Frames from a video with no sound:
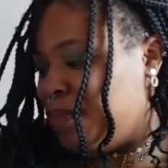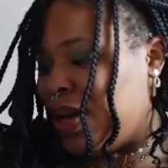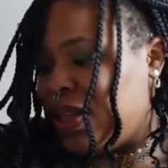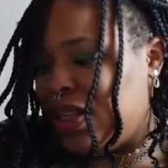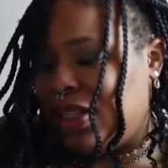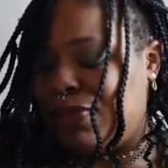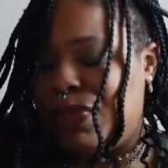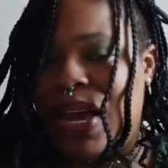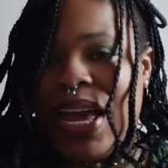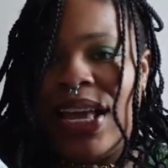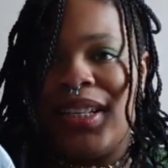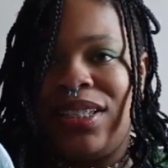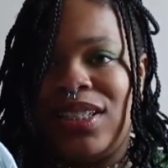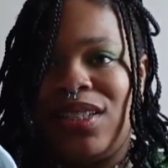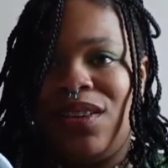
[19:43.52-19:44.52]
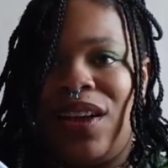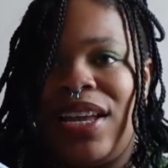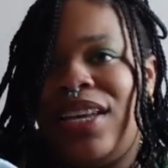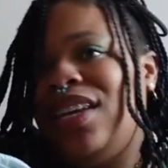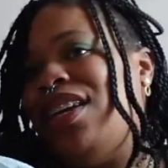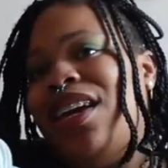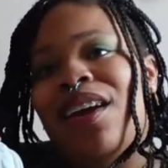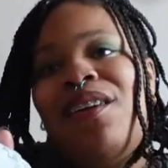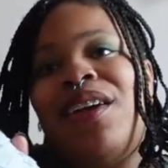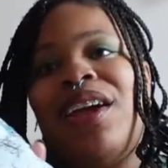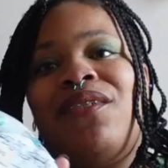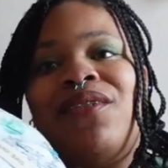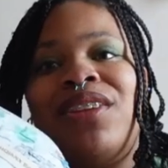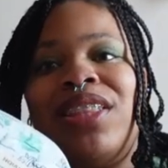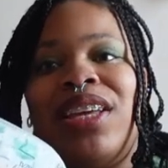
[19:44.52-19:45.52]
bought this bag just so i can carry
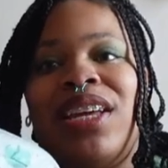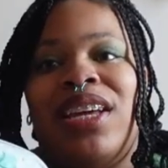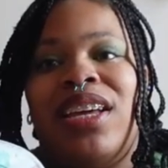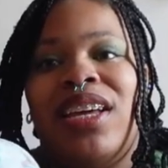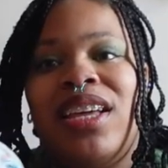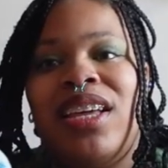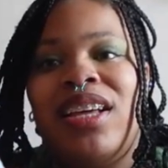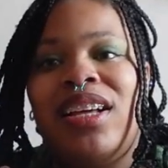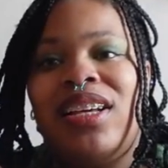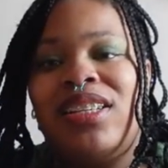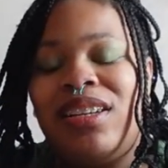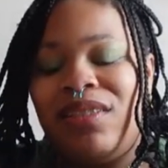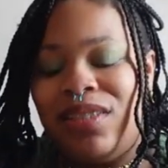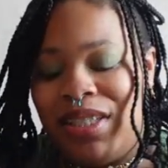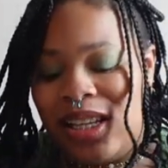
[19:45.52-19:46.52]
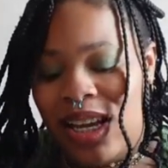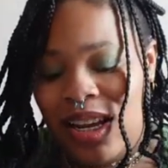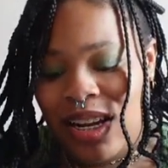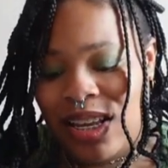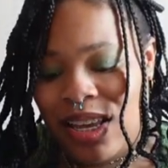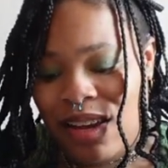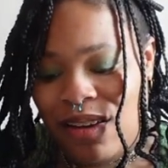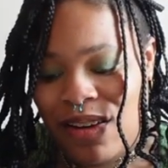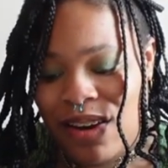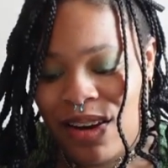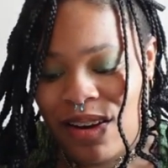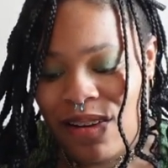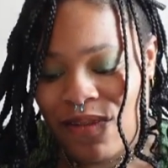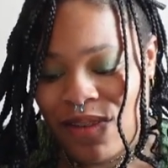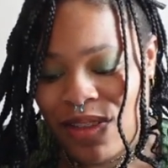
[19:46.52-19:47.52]
everything because i was tired of
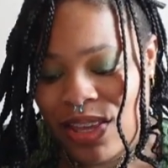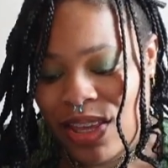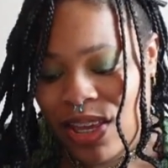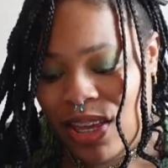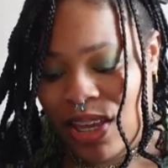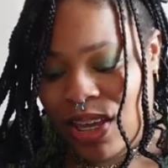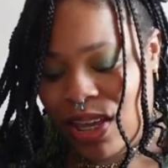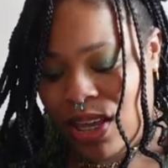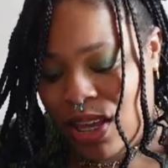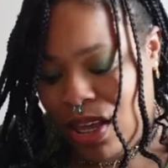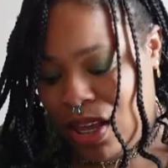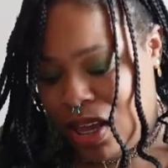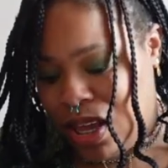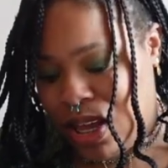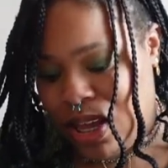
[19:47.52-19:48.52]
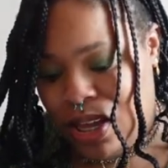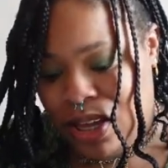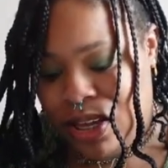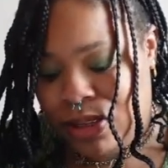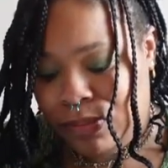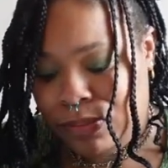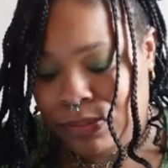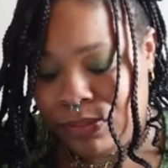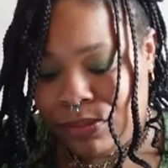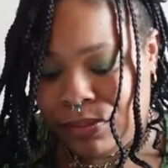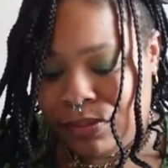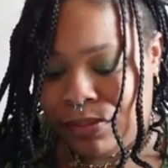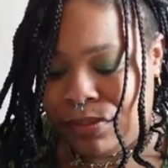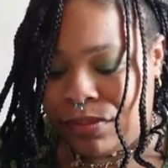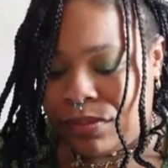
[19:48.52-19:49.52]
carrying everything um,
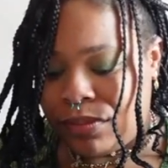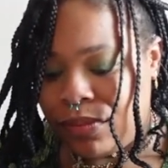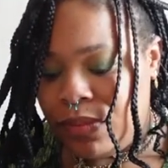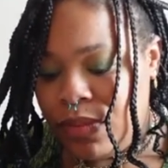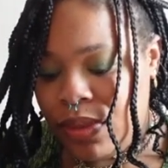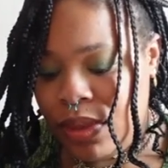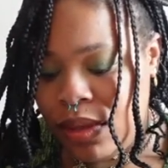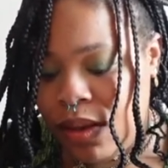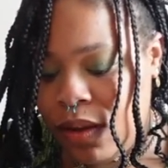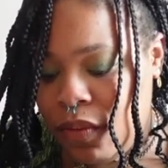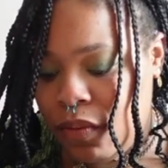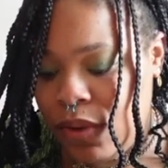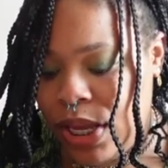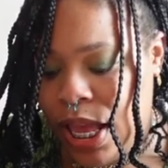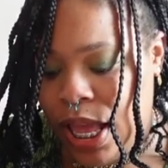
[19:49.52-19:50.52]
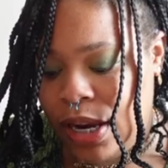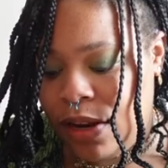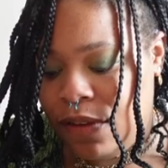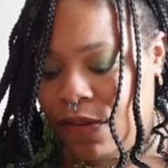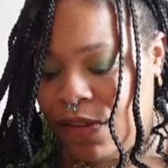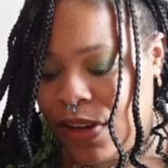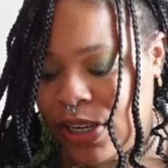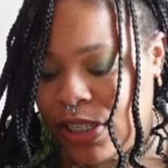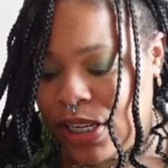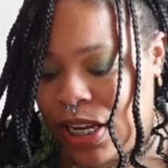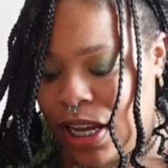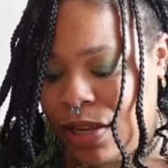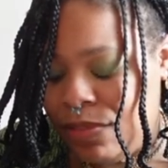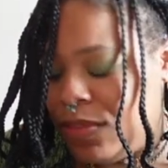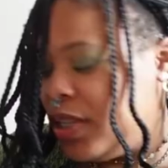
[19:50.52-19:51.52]
we had a fun
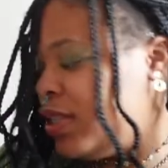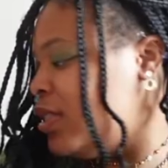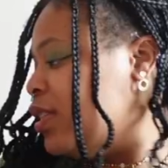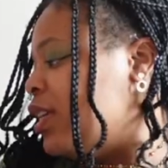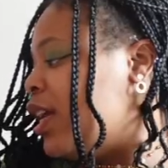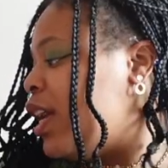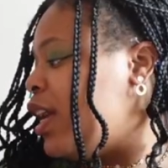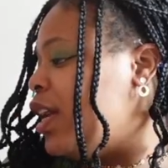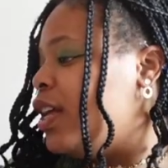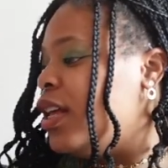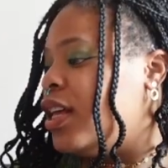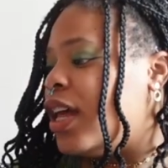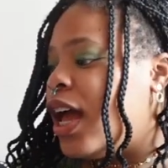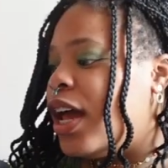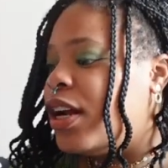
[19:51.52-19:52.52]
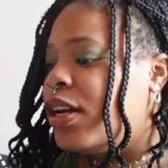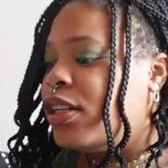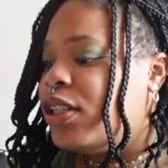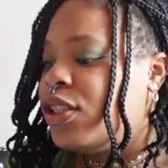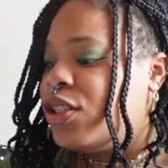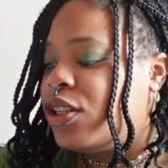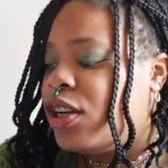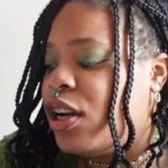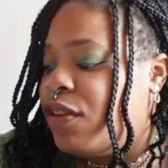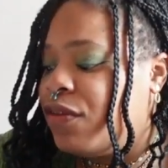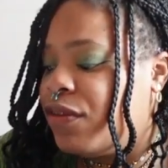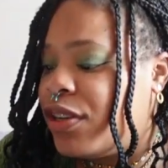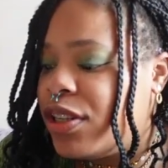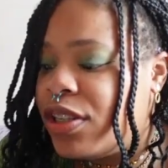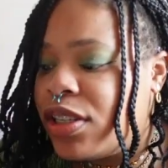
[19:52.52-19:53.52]
time yesterday at our teacher
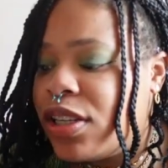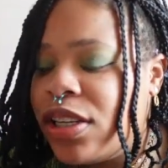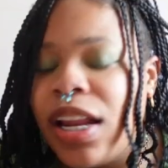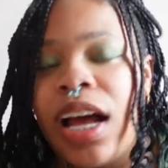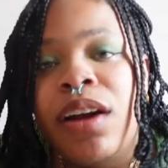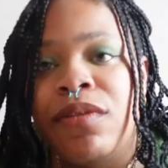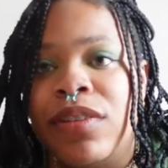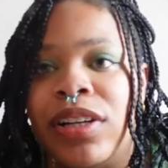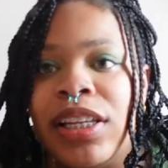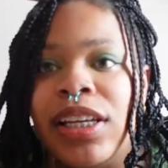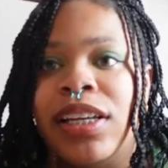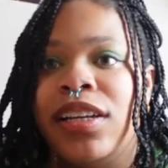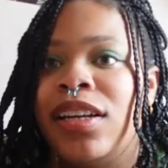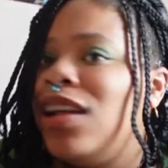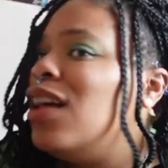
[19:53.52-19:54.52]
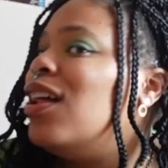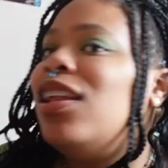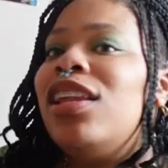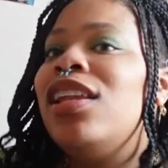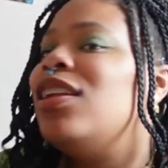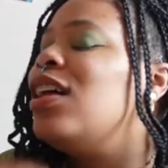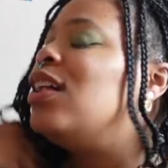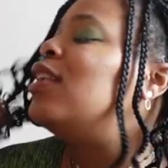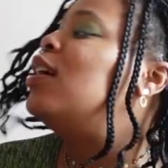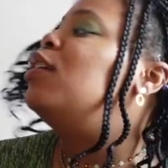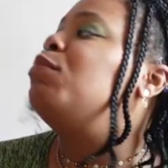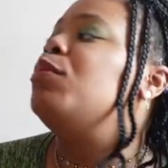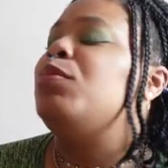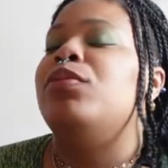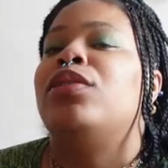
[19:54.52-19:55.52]
conference not really now a lot
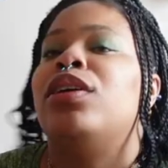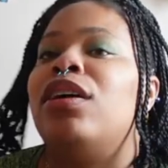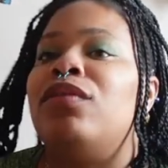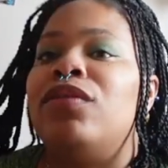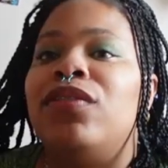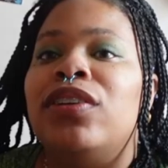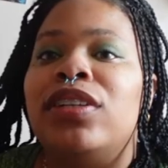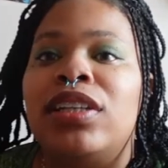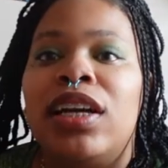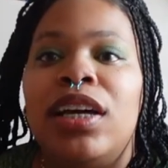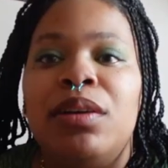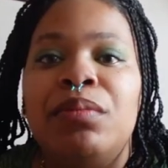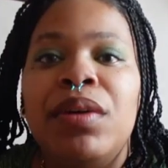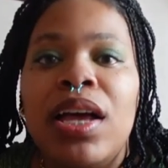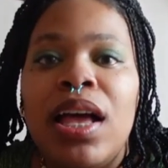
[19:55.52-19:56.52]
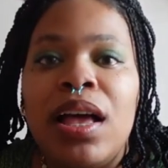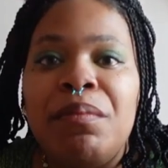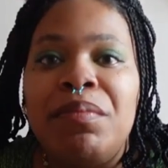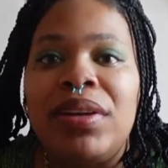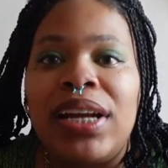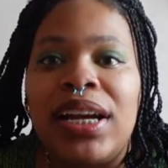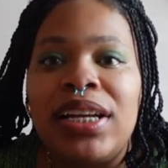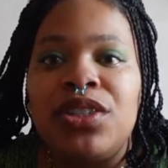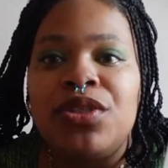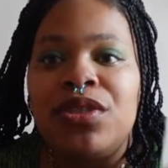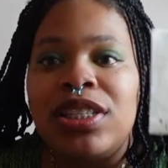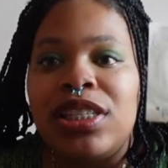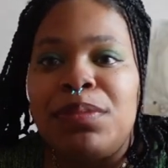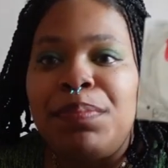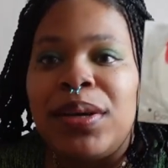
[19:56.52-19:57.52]
of people didn't have a fun time but i drew
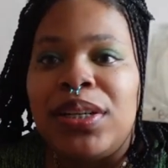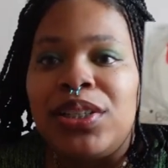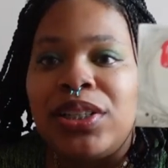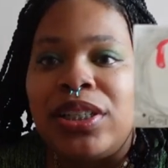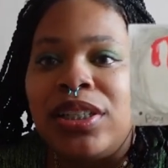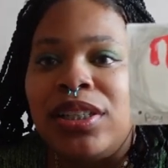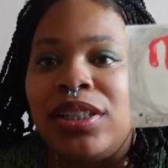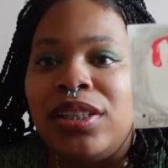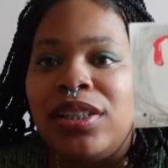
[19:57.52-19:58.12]
this picture